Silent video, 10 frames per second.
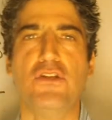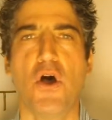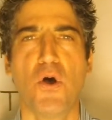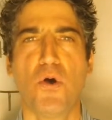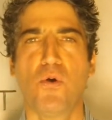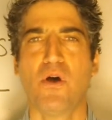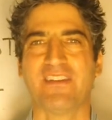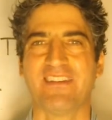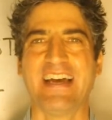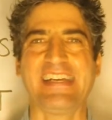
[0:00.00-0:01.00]

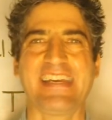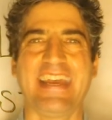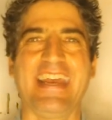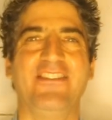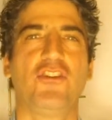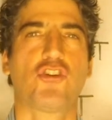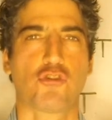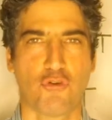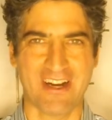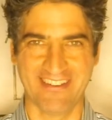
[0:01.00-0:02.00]
know, like, and
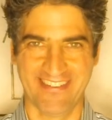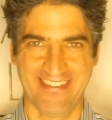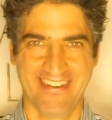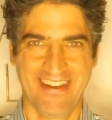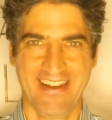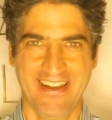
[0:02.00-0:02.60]
trust.